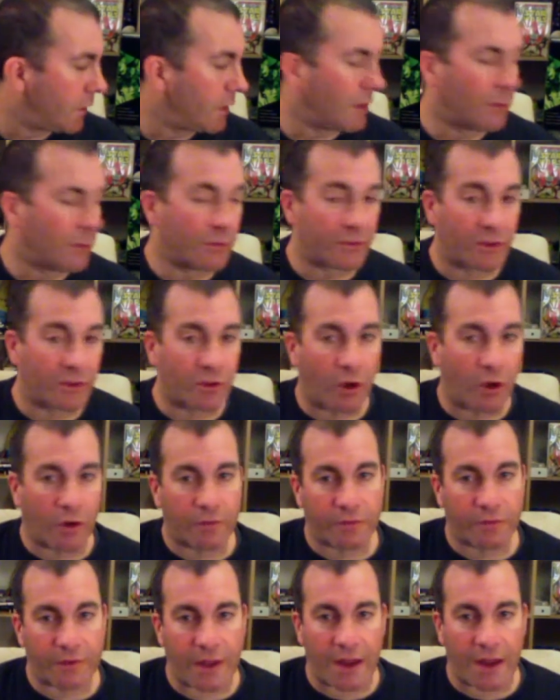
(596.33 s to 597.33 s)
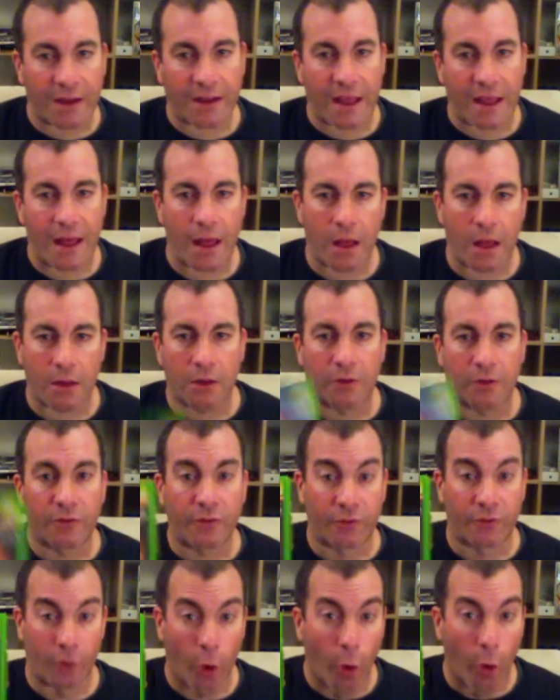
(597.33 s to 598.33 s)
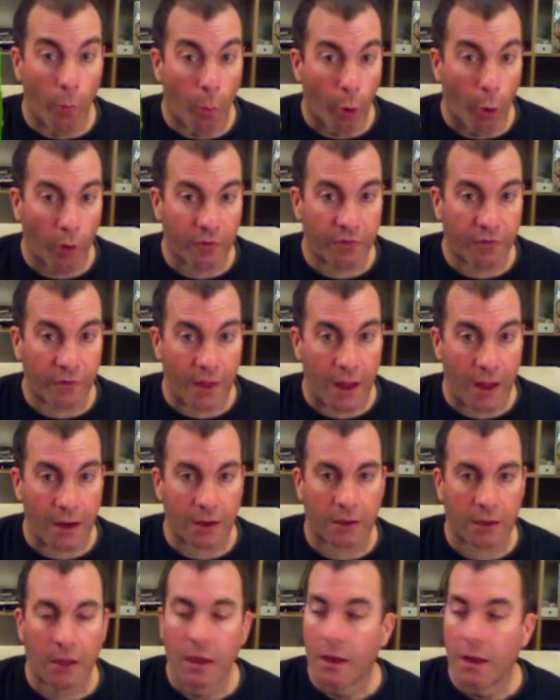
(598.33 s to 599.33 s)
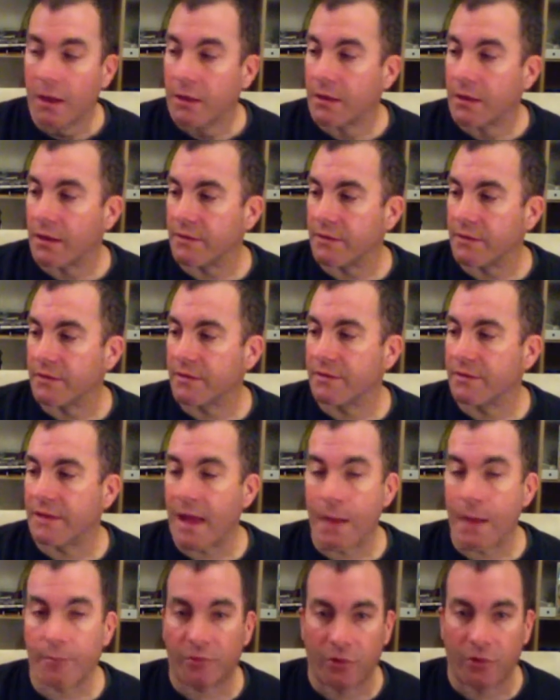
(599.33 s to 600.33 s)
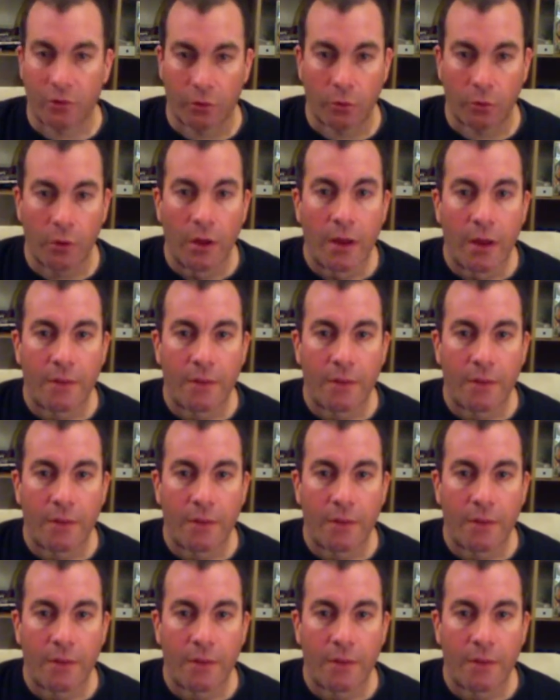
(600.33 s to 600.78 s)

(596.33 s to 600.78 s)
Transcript: He was a golf fanatic and a snowboard fanatic because this is Amped two.